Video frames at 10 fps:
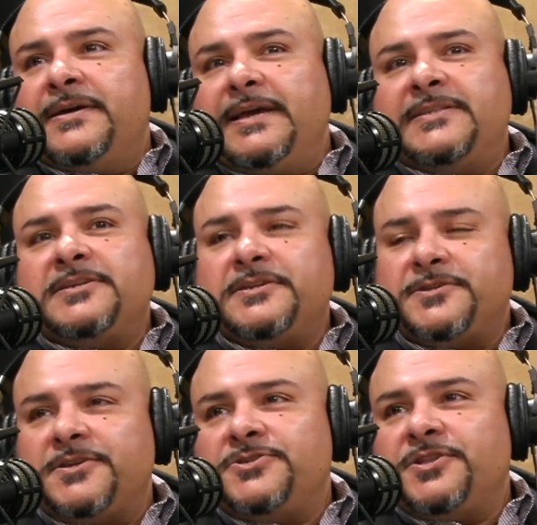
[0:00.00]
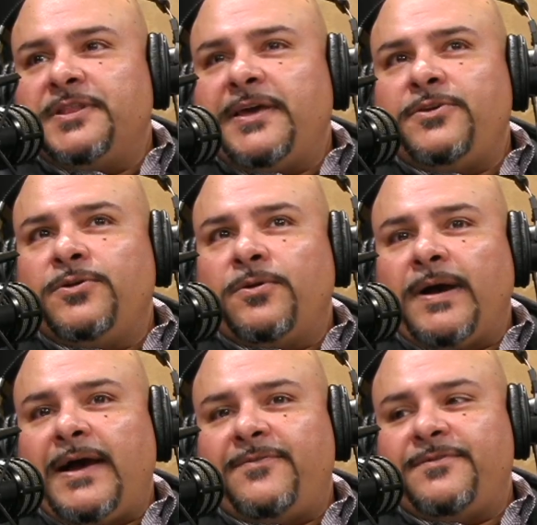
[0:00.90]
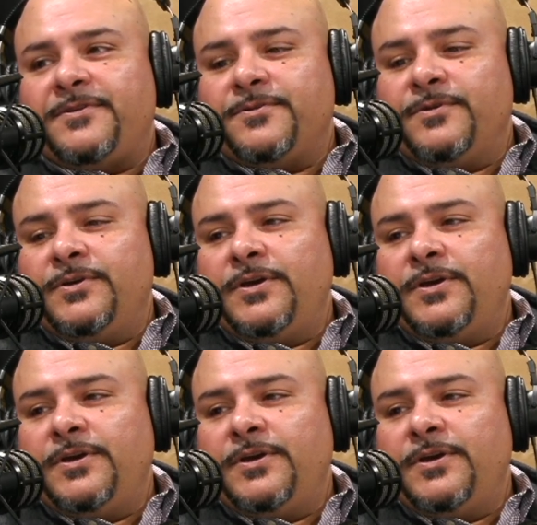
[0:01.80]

It's a decision that you don't have to.